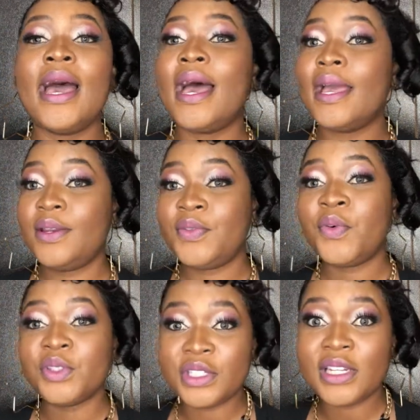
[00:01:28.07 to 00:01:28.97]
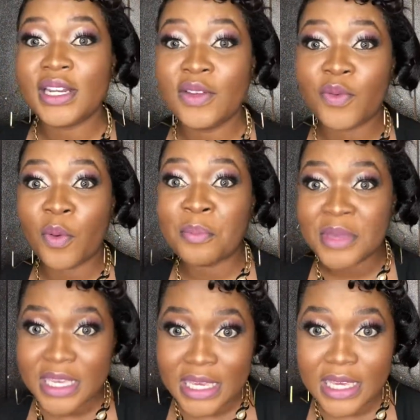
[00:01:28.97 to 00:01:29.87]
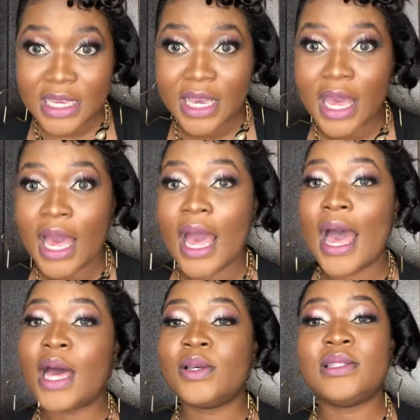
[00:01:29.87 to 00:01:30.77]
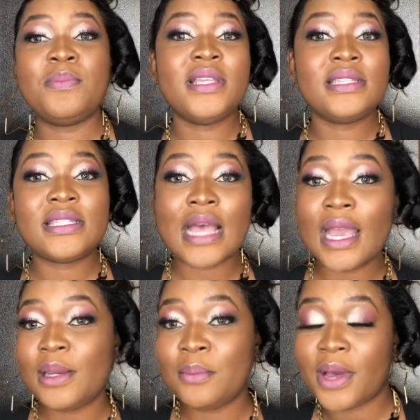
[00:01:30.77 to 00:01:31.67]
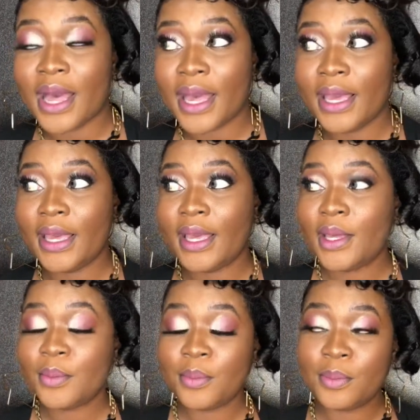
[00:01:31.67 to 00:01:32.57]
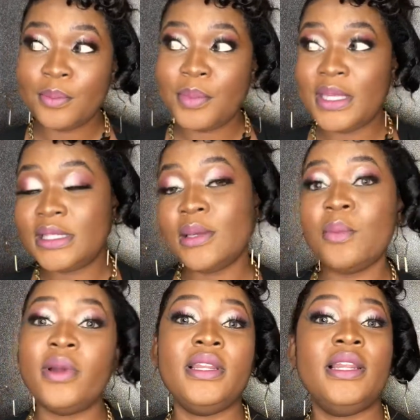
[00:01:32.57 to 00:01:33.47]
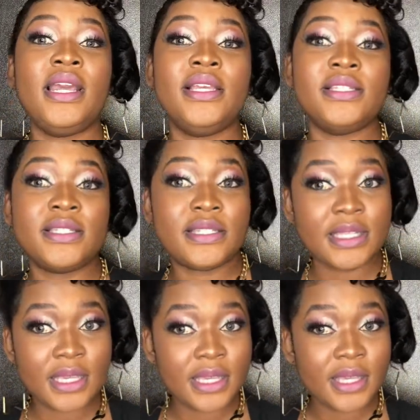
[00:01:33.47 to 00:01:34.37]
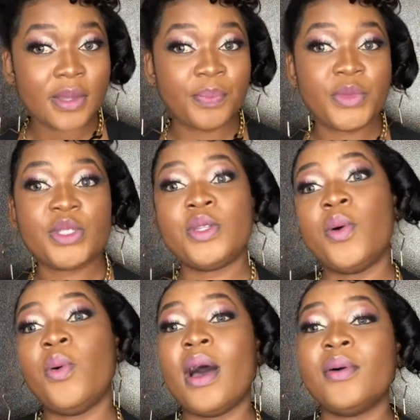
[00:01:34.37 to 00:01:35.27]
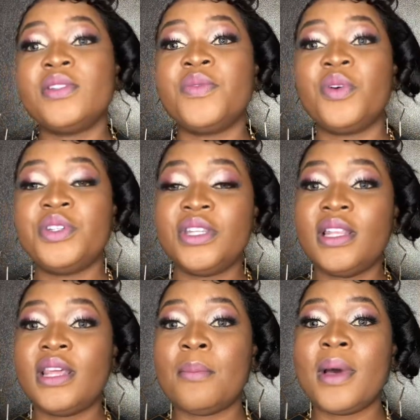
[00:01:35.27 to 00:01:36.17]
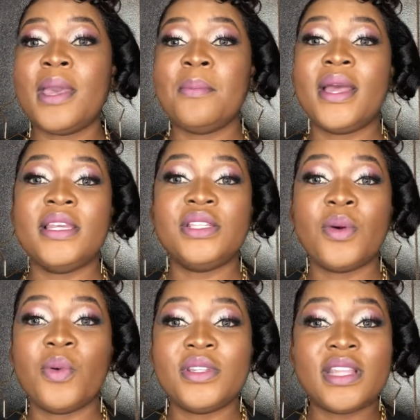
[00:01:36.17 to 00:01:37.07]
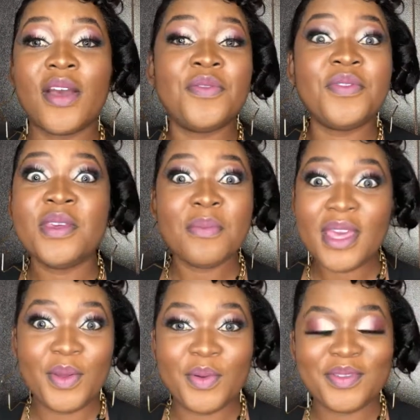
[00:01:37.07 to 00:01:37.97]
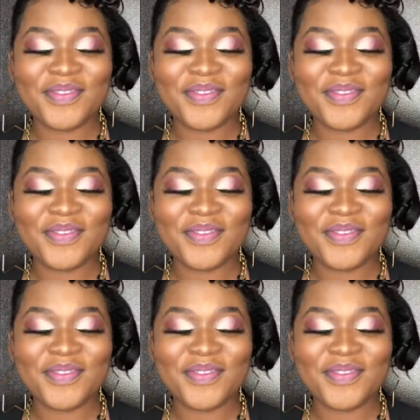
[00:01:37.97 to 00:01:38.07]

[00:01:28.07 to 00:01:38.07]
And fortunately for me, I was being signed by VT Modeling Agency. So I was fortunate that my manager was a female.